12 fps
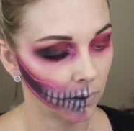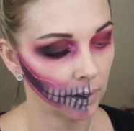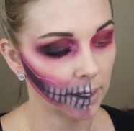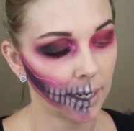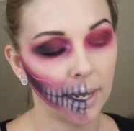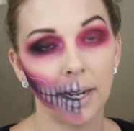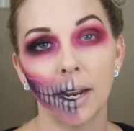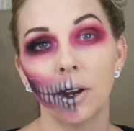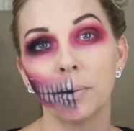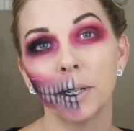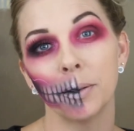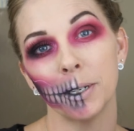Okay, now I'm
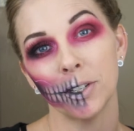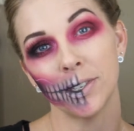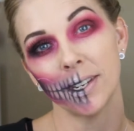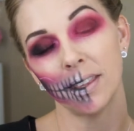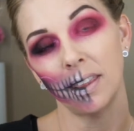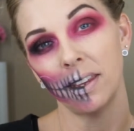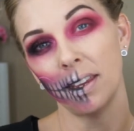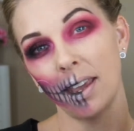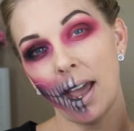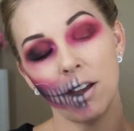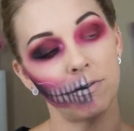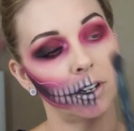going to be using the
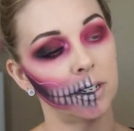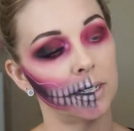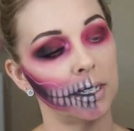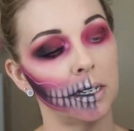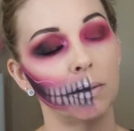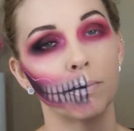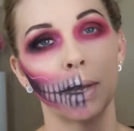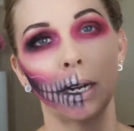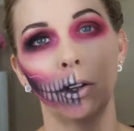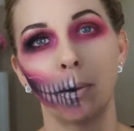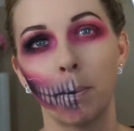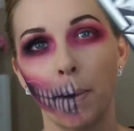Kat Von D
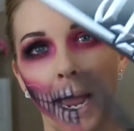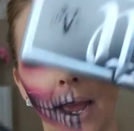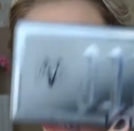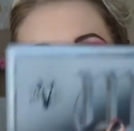Metal Matte